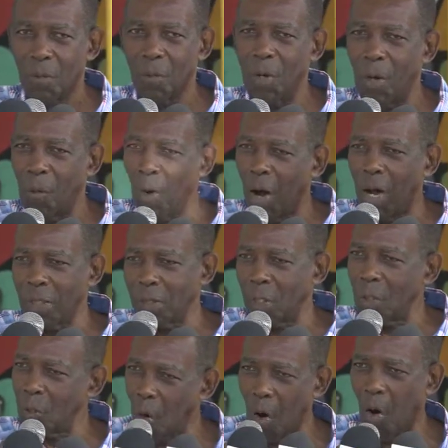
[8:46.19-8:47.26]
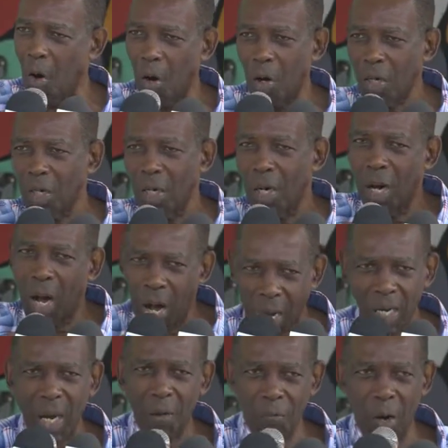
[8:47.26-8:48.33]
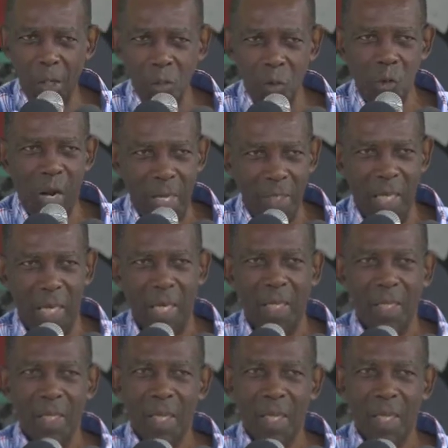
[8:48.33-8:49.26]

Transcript: we want to know all of us ready,